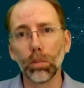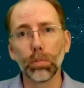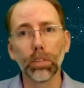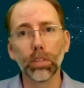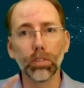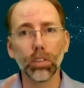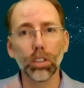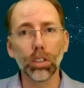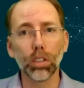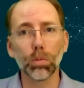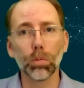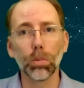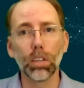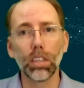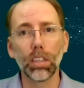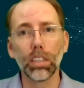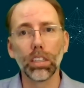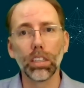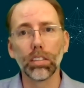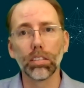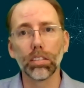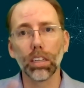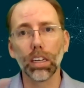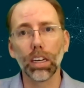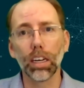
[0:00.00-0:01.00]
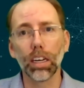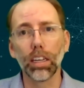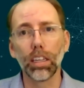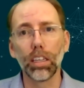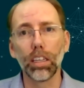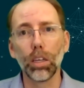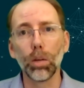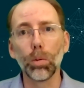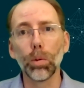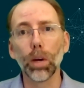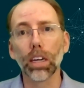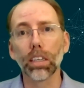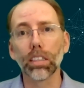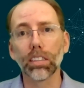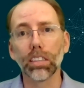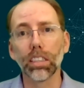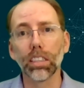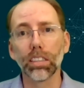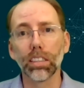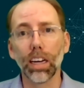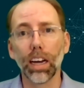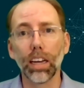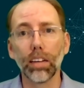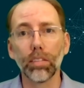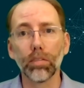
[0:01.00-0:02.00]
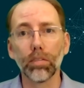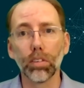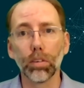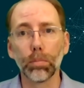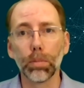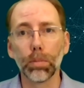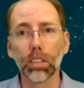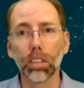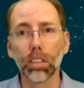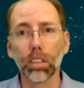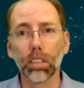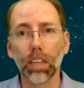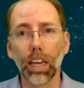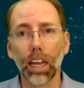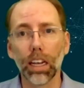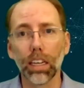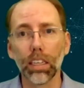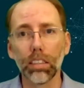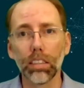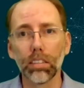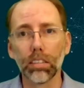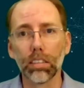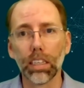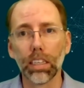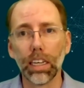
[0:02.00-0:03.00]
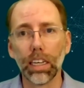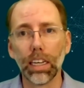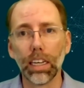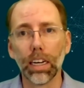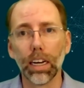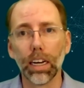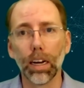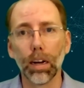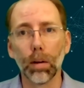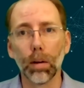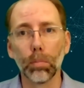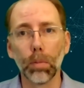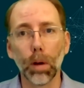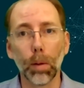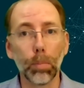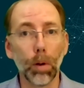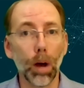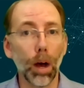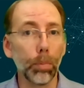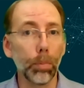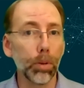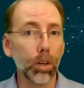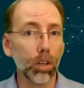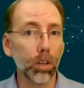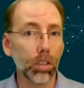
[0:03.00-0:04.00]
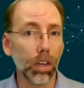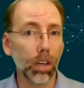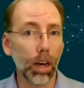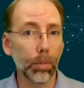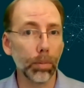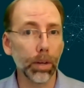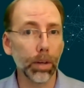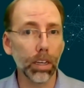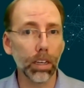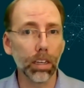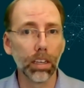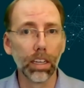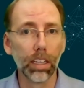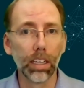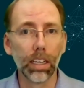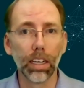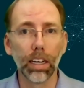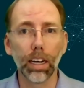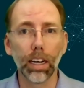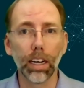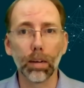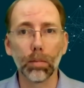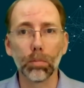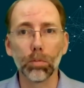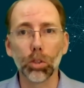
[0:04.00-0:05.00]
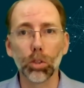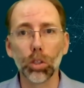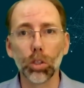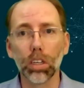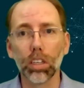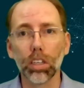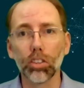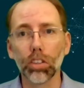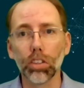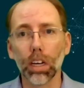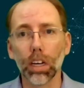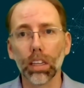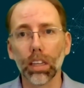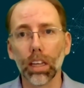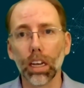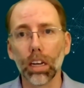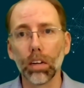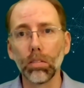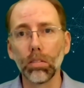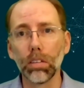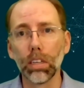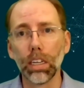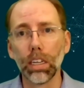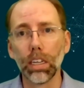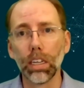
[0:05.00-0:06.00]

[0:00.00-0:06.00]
The first one is UX design for business analysts, a popular topic, so you can check that out.